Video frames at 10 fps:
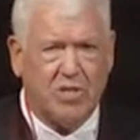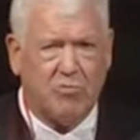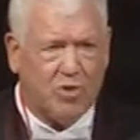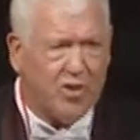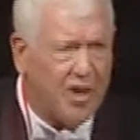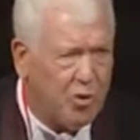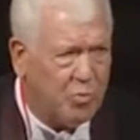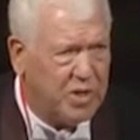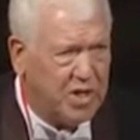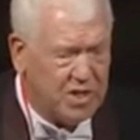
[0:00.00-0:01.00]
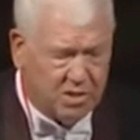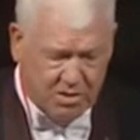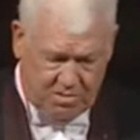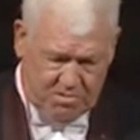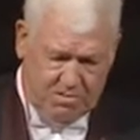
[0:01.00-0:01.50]
He says, well, you're not obese.
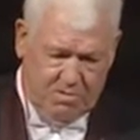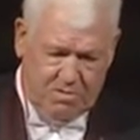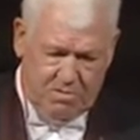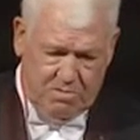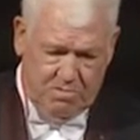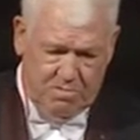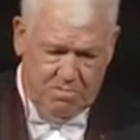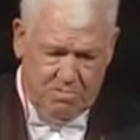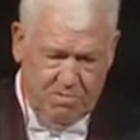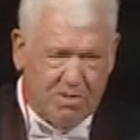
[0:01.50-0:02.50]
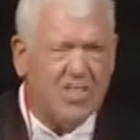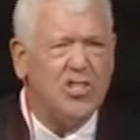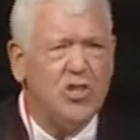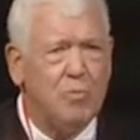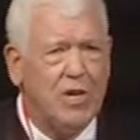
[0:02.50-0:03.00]
Let's
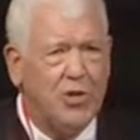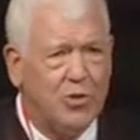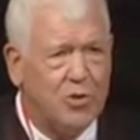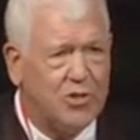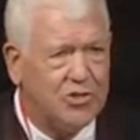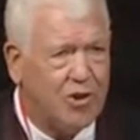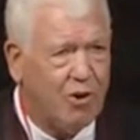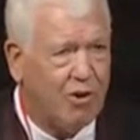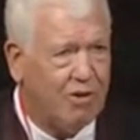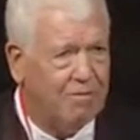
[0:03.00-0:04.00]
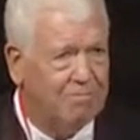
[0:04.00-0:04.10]
just make you 2 inches taller.